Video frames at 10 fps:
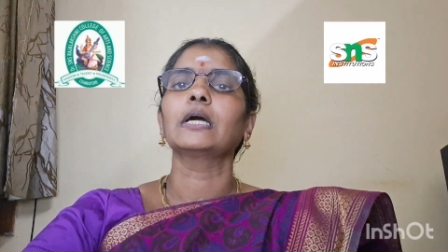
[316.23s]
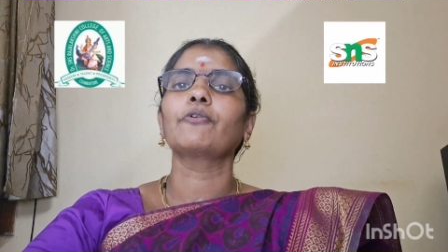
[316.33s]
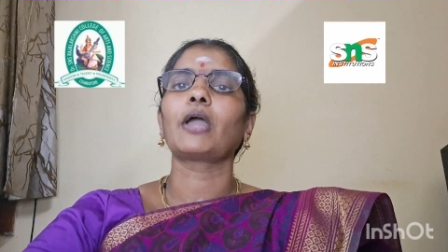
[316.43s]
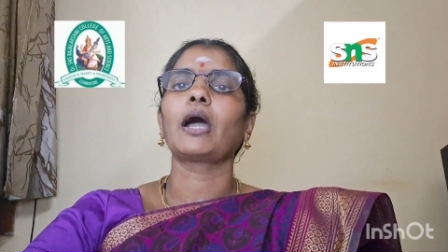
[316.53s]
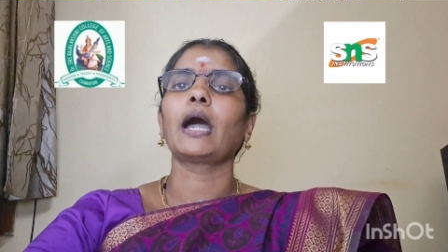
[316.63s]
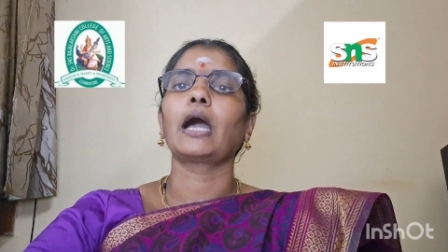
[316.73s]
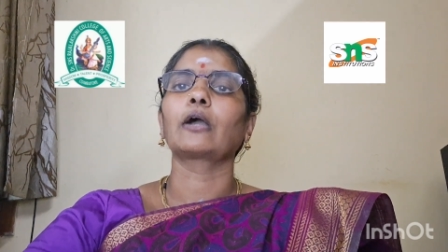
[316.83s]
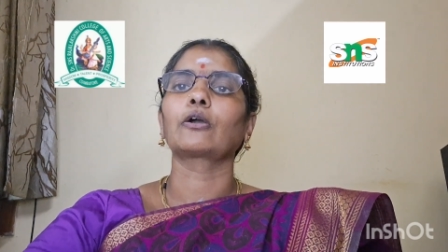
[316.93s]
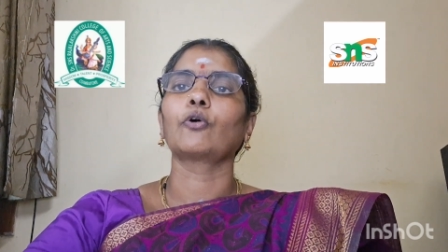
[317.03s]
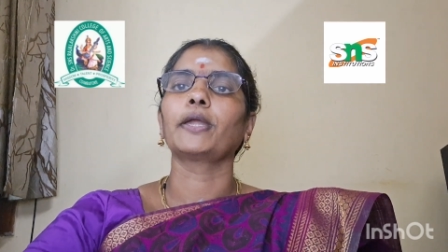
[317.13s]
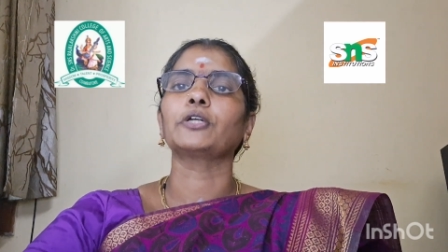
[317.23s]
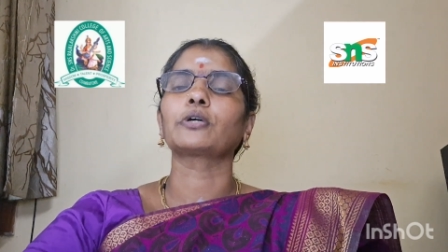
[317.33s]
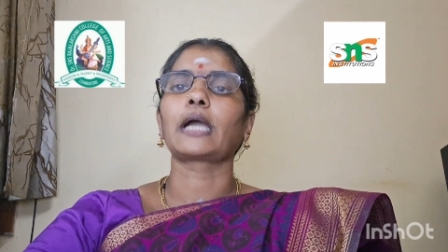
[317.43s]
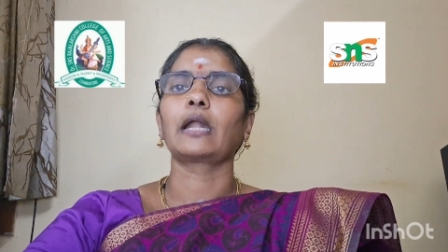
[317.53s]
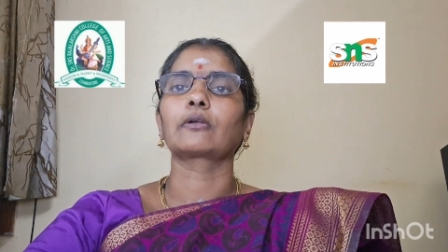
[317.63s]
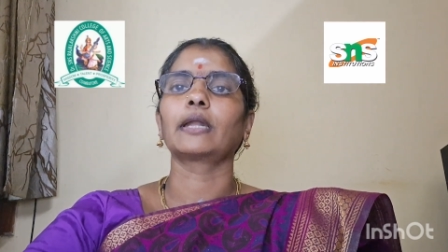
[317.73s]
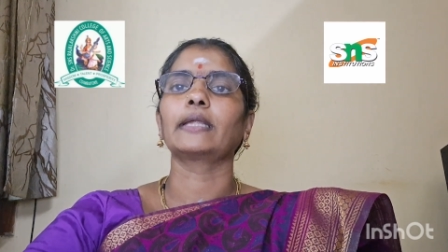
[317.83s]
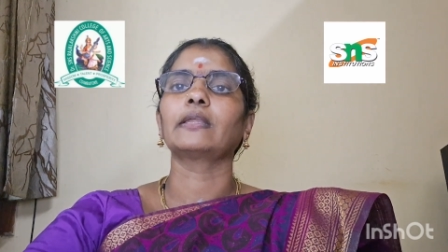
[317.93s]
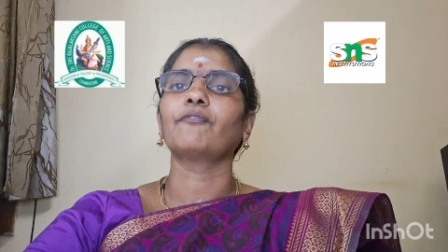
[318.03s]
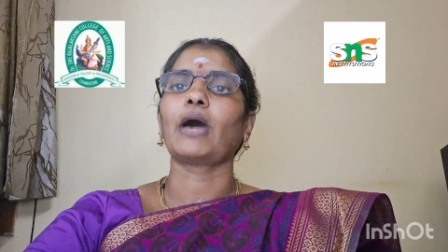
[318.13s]
We are going to
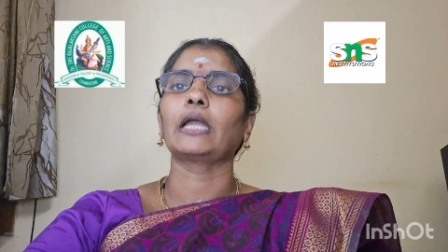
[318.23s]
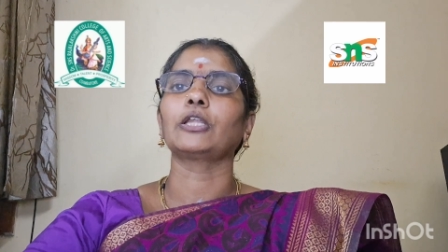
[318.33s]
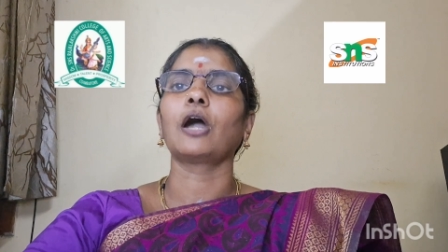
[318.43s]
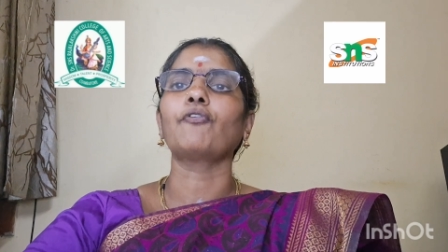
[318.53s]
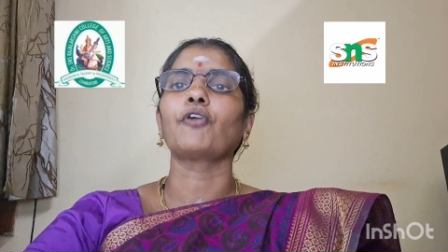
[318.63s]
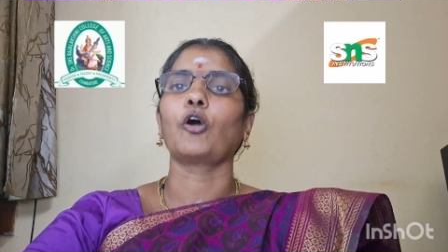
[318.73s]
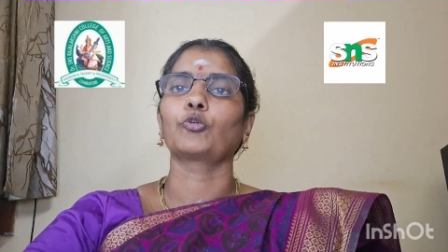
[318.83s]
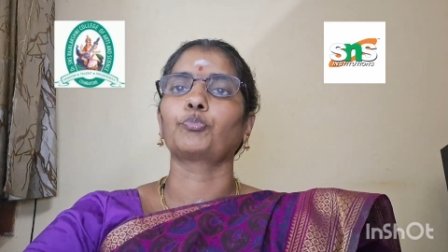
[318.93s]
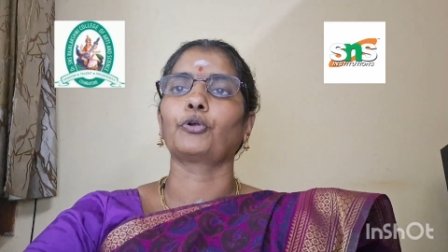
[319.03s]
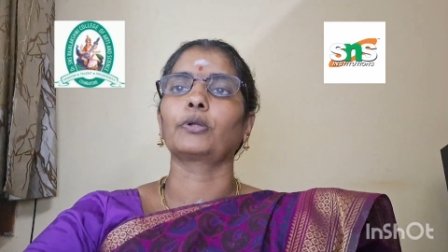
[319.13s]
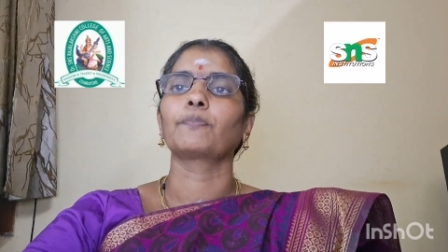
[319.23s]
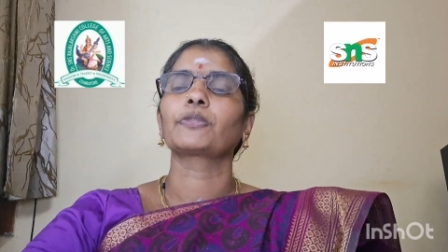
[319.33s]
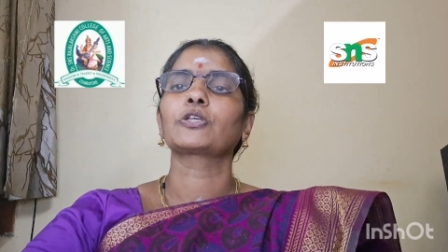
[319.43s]
calculate the value of output.